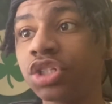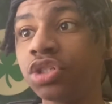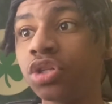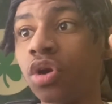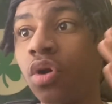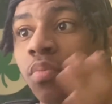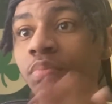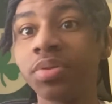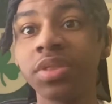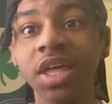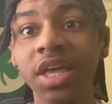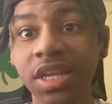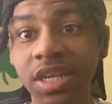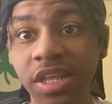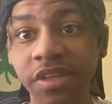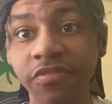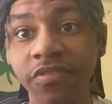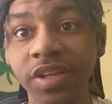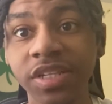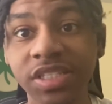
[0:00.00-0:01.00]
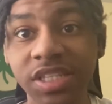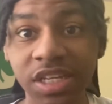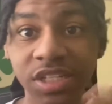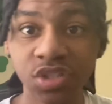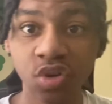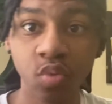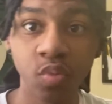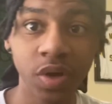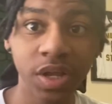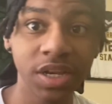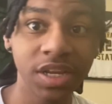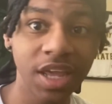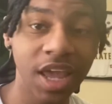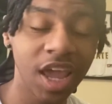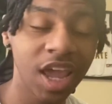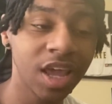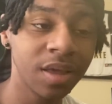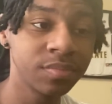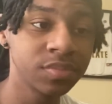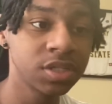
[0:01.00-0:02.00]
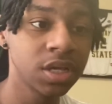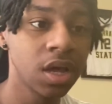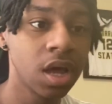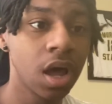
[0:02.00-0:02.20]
you know, play defense and to win games.